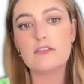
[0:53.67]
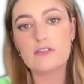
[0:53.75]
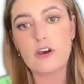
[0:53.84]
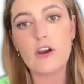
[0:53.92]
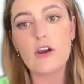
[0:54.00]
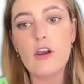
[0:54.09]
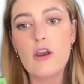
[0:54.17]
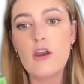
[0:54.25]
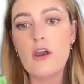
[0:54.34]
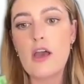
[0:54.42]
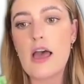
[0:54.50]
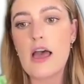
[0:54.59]
So
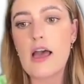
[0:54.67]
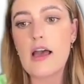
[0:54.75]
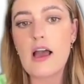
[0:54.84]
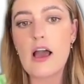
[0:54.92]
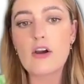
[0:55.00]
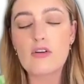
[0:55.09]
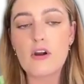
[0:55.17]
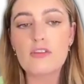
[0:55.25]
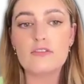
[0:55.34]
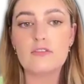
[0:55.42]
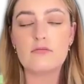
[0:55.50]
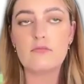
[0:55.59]

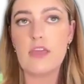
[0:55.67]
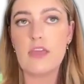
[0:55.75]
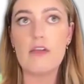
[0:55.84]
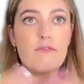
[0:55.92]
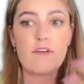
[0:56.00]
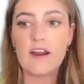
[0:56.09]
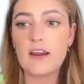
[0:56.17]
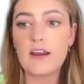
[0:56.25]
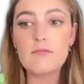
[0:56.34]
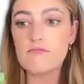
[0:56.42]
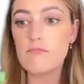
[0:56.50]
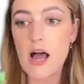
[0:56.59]
across
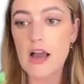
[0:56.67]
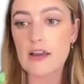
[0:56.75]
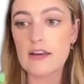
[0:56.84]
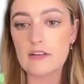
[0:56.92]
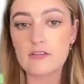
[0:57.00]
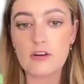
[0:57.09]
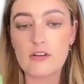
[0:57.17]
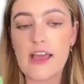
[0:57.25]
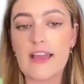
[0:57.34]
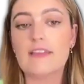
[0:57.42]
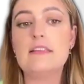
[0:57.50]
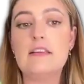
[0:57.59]
every marketing sort of
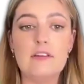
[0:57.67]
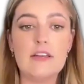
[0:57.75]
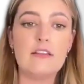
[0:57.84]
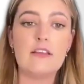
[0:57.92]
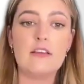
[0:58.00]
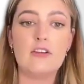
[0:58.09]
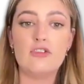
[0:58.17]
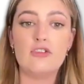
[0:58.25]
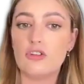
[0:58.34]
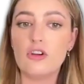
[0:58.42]
activity that you do,